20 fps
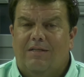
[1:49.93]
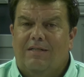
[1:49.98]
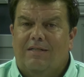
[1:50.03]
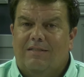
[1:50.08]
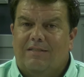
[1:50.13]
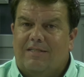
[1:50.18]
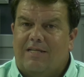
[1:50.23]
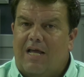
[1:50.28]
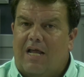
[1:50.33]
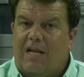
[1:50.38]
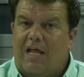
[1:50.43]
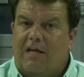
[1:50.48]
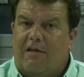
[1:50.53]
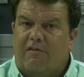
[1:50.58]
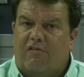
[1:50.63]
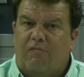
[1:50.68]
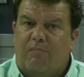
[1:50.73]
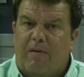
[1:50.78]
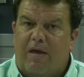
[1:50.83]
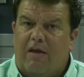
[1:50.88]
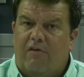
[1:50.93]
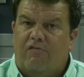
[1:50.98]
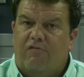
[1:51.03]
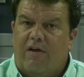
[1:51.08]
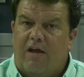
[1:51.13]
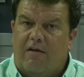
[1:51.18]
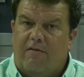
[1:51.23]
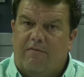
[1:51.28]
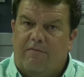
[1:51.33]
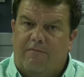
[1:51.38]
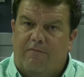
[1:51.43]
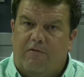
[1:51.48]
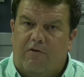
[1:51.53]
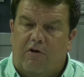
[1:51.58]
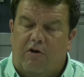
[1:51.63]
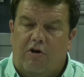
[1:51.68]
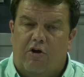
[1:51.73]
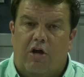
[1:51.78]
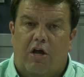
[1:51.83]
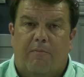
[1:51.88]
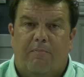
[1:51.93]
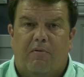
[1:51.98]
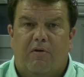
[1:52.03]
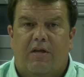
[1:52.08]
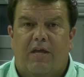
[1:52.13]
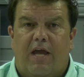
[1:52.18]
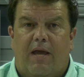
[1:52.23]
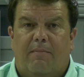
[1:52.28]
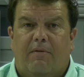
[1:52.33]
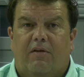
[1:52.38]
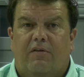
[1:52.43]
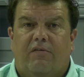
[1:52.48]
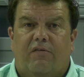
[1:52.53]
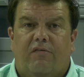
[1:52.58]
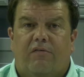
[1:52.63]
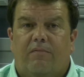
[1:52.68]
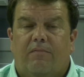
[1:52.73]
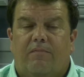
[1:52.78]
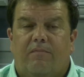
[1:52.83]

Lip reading: It's kind of like a spice rack for your upper cabinets.